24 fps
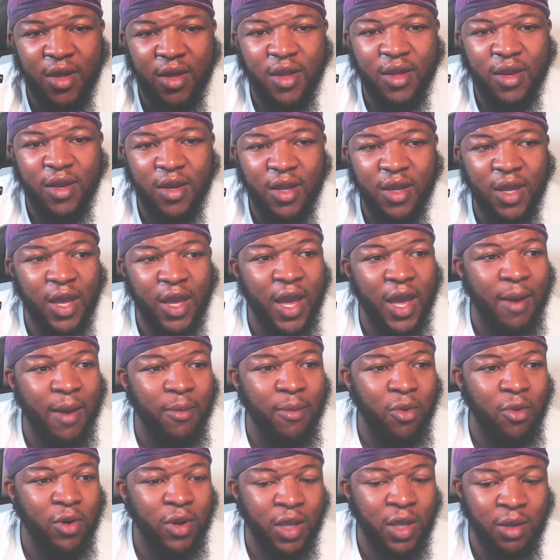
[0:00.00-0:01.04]
Nigga got
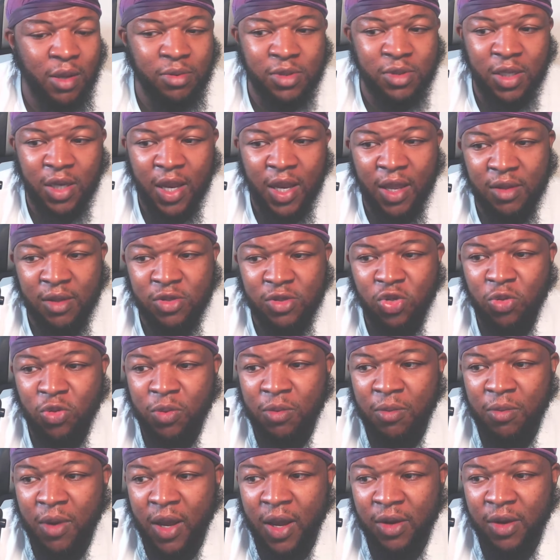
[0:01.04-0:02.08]
more hips than that
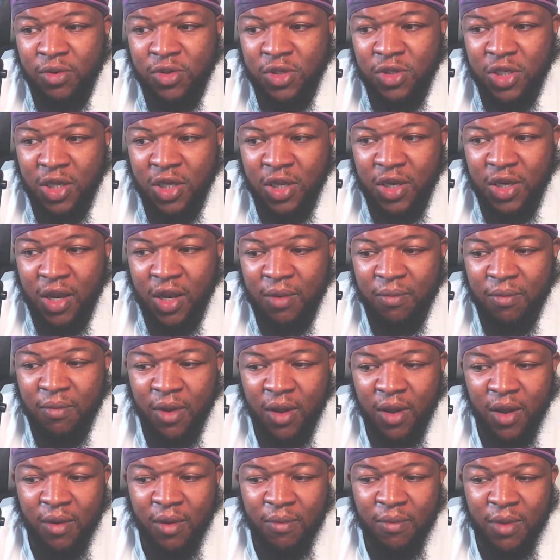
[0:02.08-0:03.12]
supermodel chick, that
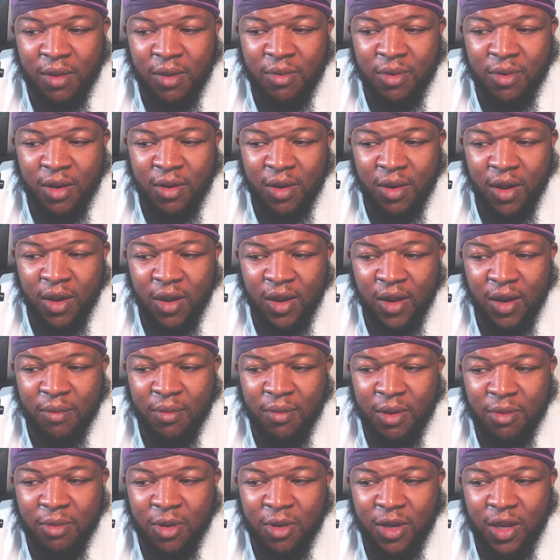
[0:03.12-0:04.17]
uh, BB, uh, that
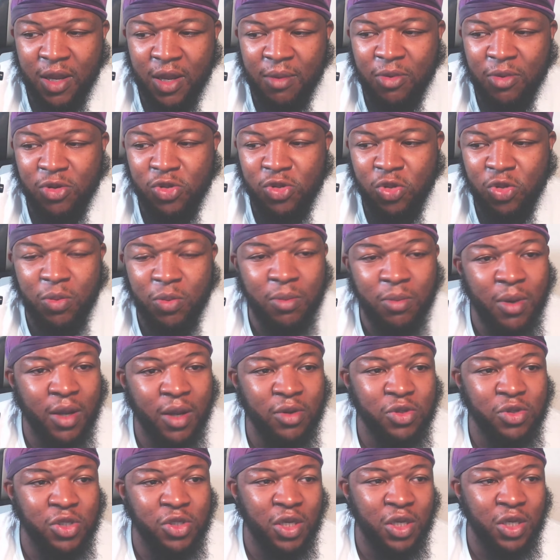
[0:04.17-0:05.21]
BBW
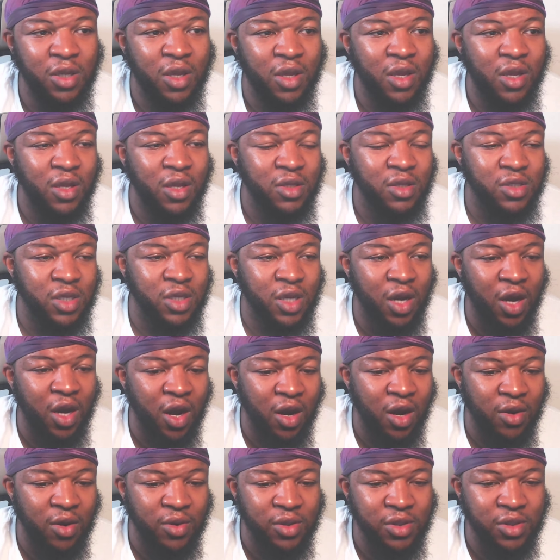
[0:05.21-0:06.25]
supermodel chick,
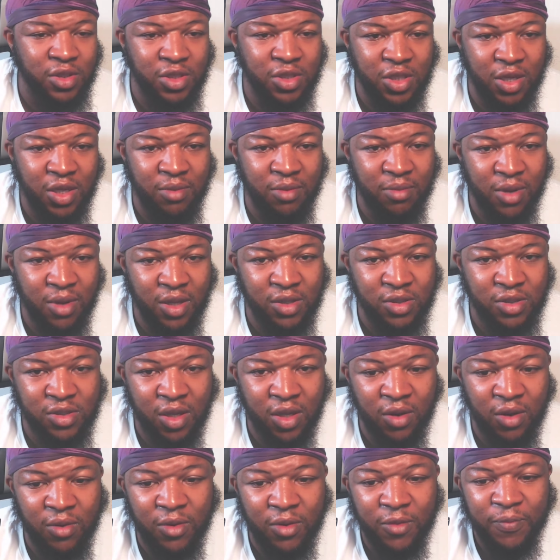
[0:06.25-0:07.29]
Takara and shit, man.
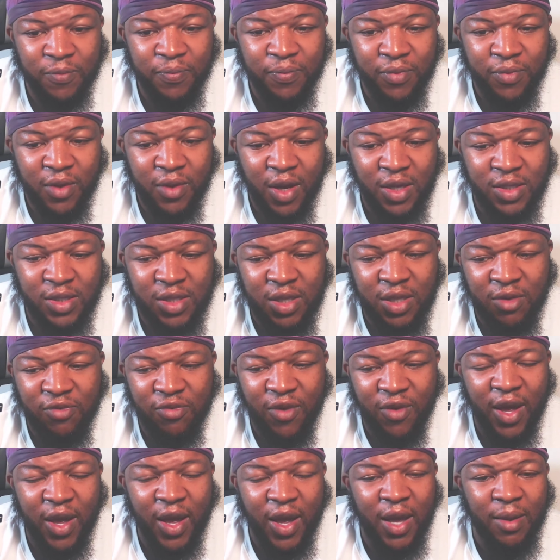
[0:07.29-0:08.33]
So I seen
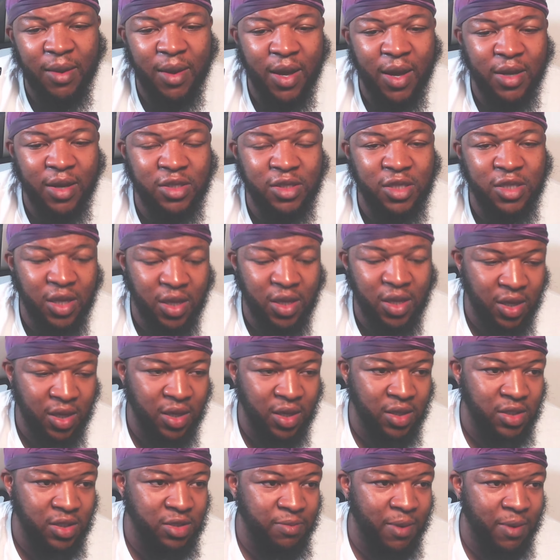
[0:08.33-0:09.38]
FightHype it kind of
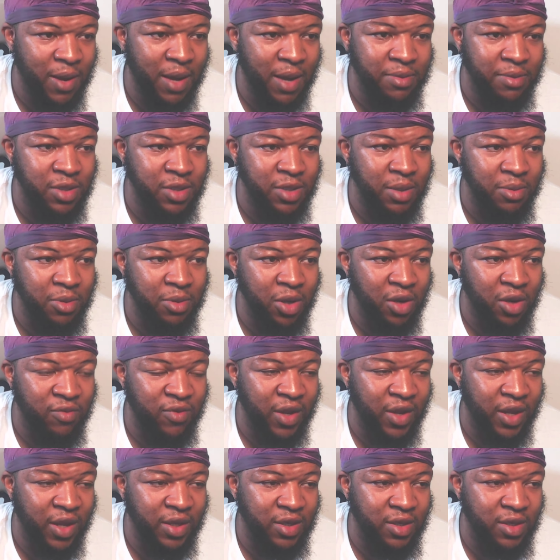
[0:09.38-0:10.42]
uh pops up and
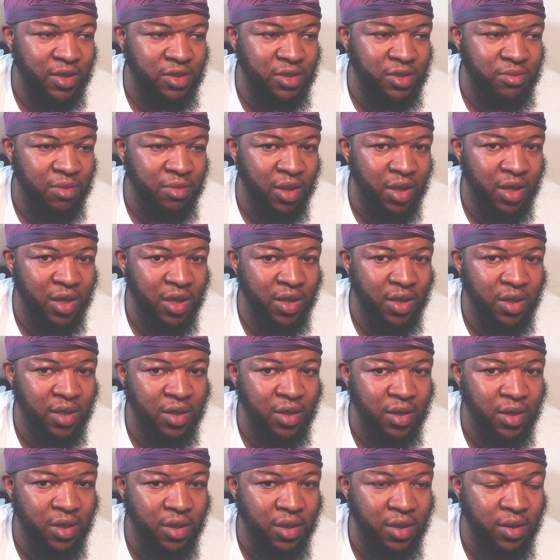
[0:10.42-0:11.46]
off like this, man,
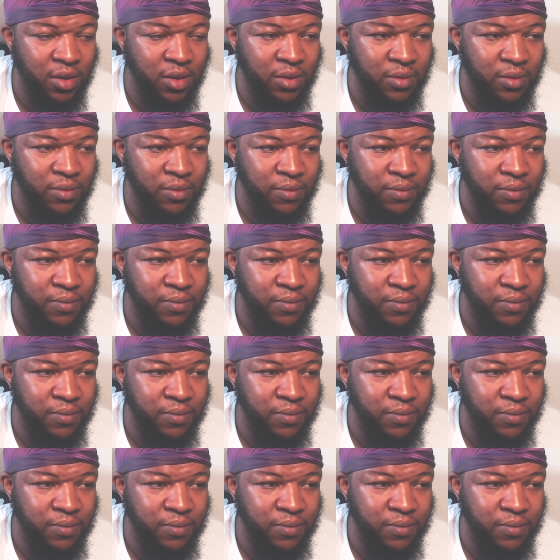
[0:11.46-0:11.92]
and um